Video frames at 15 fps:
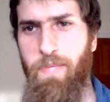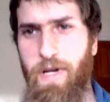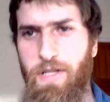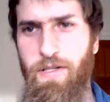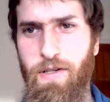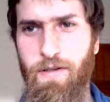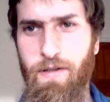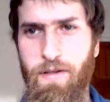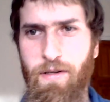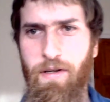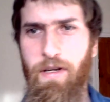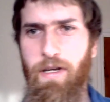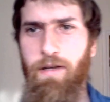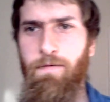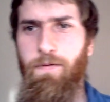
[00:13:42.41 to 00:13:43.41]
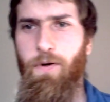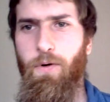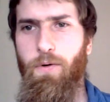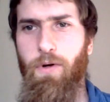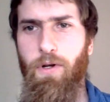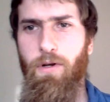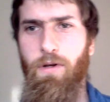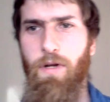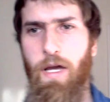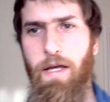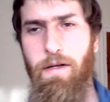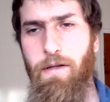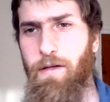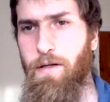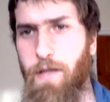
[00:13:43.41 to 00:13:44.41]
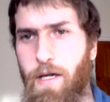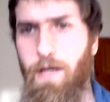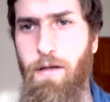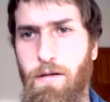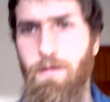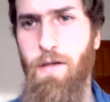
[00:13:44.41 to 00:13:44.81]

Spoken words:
better info, and again,